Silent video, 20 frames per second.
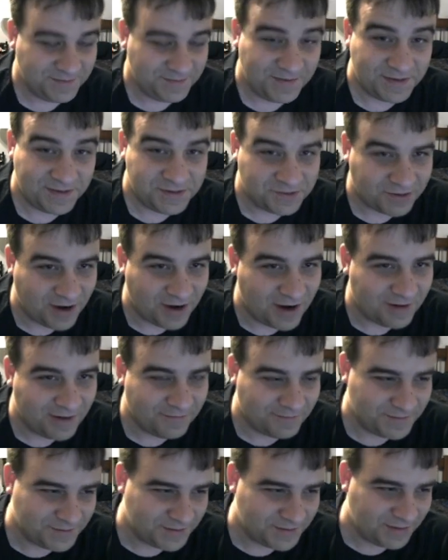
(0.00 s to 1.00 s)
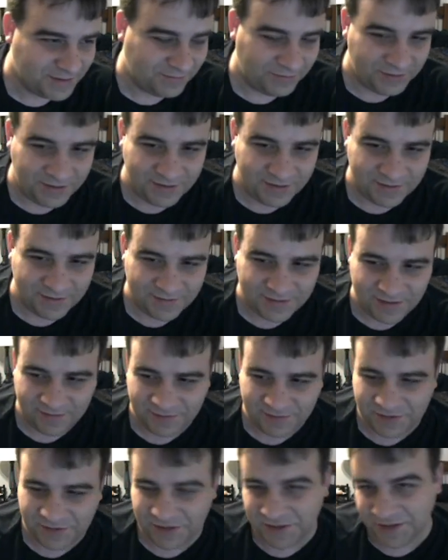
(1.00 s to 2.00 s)
been trying for several years now,
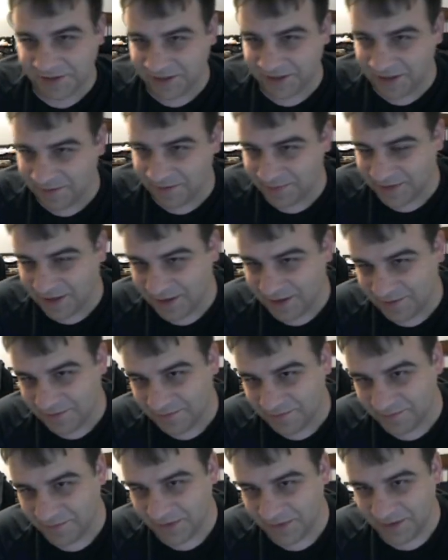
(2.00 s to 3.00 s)
and she just keeps getting,